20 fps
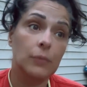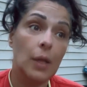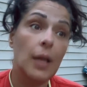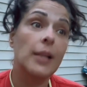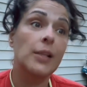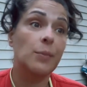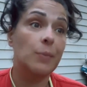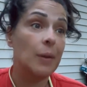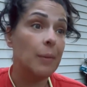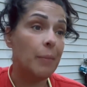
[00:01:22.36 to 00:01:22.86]

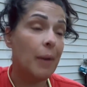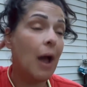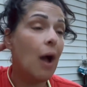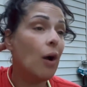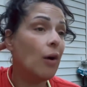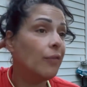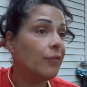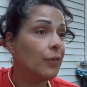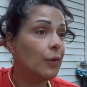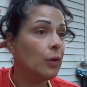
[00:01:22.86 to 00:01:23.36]
it's been
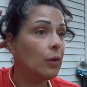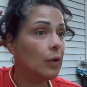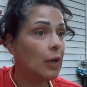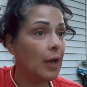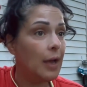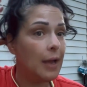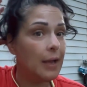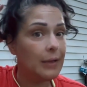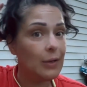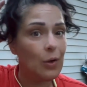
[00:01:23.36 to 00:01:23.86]
powerful.
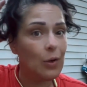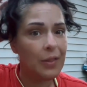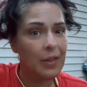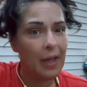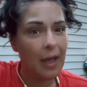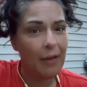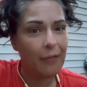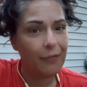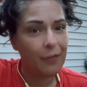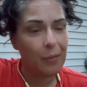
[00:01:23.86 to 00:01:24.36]
I know
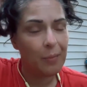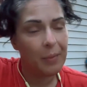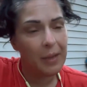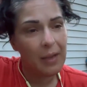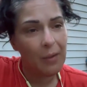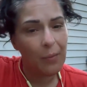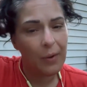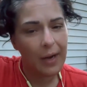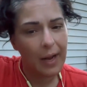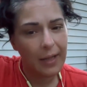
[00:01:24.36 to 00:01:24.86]
that for
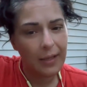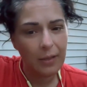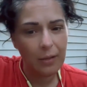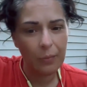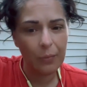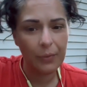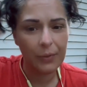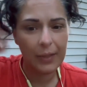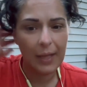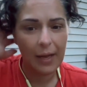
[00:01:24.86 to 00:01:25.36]
me, when I,
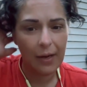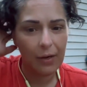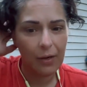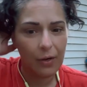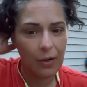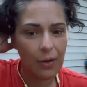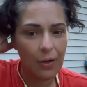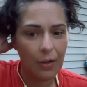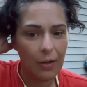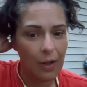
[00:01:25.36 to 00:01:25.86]
with that
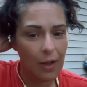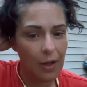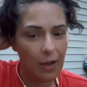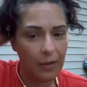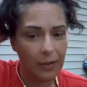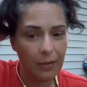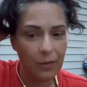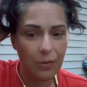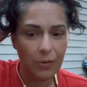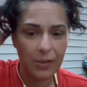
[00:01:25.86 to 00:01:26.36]
girl,
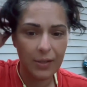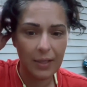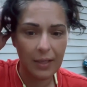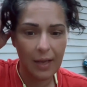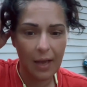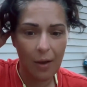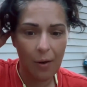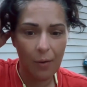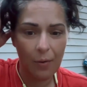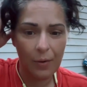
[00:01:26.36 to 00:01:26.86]
you've seen
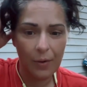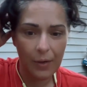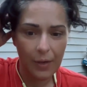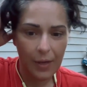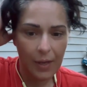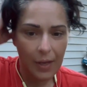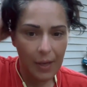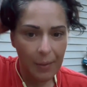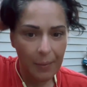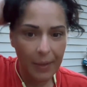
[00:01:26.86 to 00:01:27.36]
how
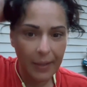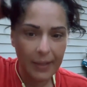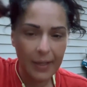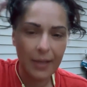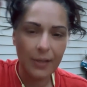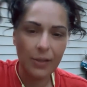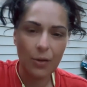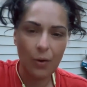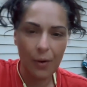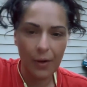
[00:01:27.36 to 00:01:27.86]
my
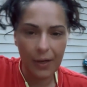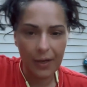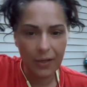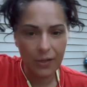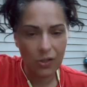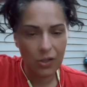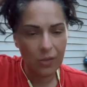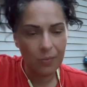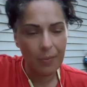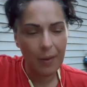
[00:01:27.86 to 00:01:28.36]
day's going good.
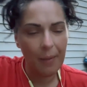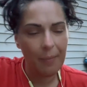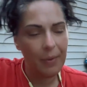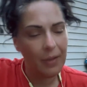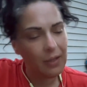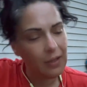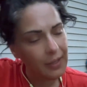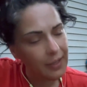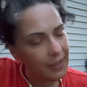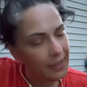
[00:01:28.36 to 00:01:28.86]
Just, I've been
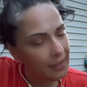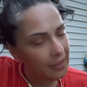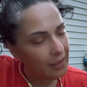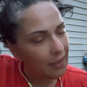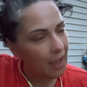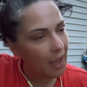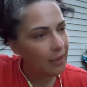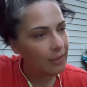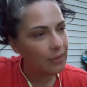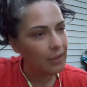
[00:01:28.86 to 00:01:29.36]
cleaning a
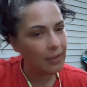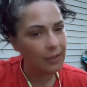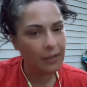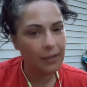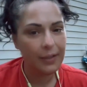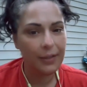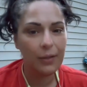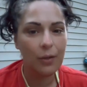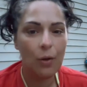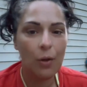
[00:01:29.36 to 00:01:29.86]
lot. I
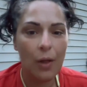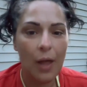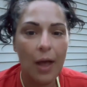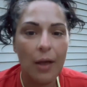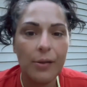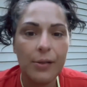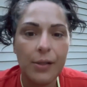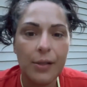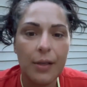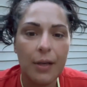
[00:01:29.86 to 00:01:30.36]
cleaned the whole
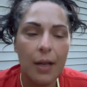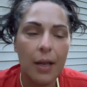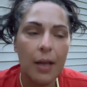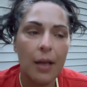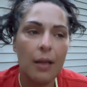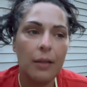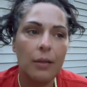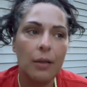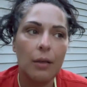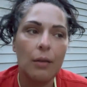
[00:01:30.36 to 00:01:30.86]
house today.
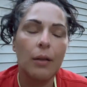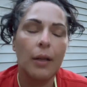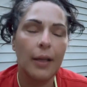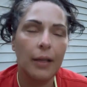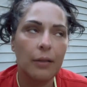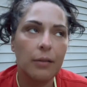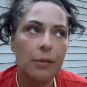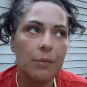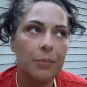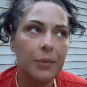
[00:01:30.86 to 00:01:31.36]
I did
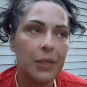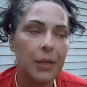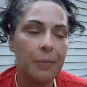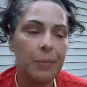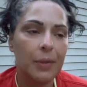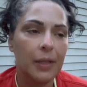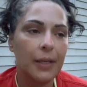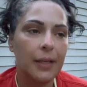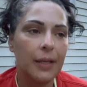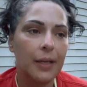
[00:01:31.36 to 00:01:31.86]
like some deep
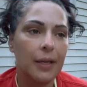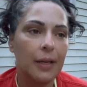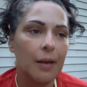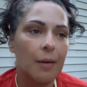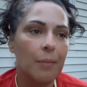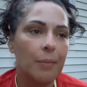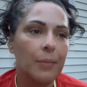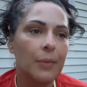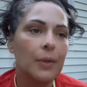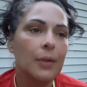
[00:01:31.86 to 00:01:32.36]
cleaning,
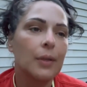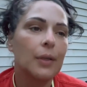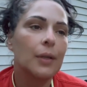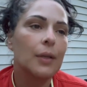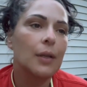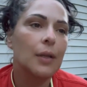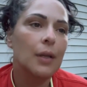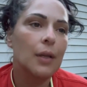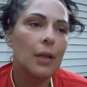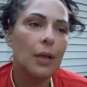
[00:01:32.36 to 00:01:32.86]

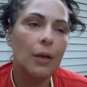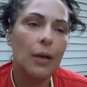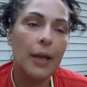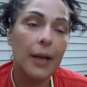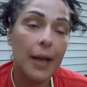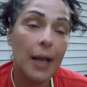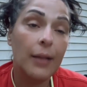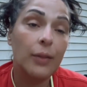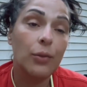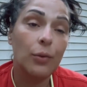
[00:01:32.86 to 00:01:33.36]

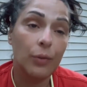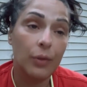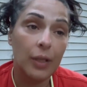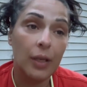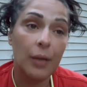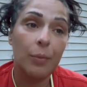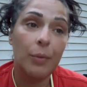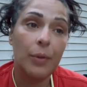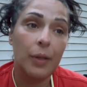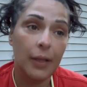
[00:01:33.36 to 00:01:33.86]
and I do
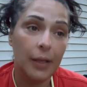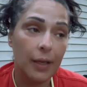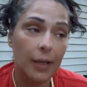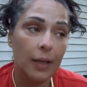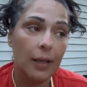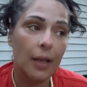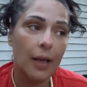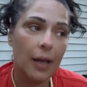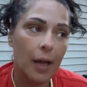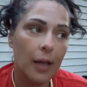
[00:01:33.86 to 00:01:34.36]
deep cleaning.
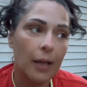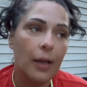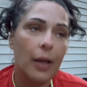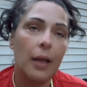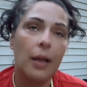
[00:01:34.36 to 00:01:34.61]
Like I